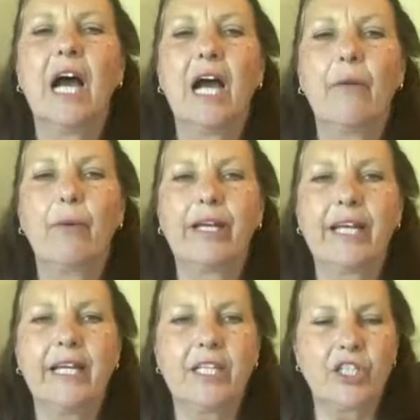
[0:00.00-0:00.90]
I went
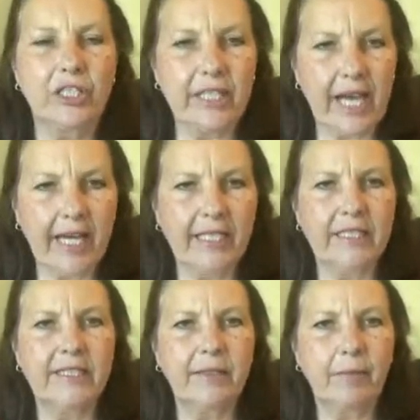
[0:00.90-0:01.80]
ahead and just
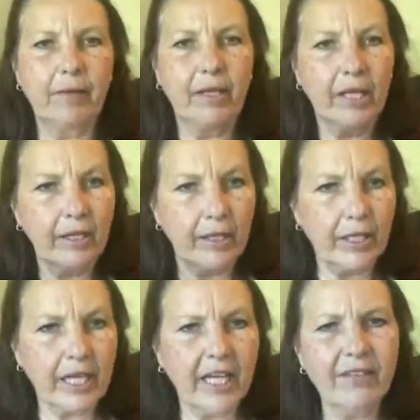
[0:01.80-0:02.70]
added some
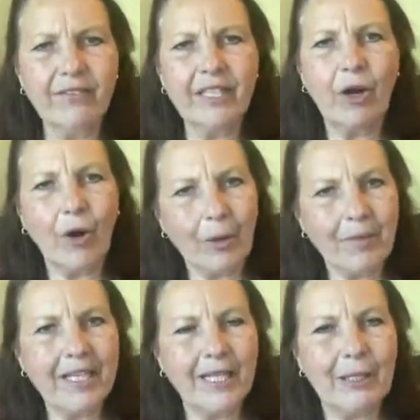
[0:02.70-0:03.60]
kind of an
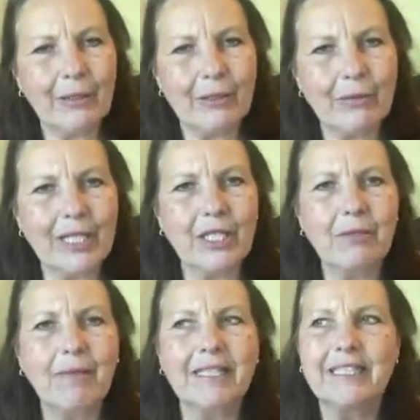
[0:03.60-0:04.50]
army colored green,
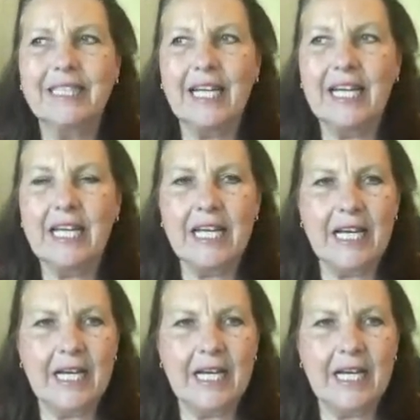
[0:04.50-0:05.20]
you might say,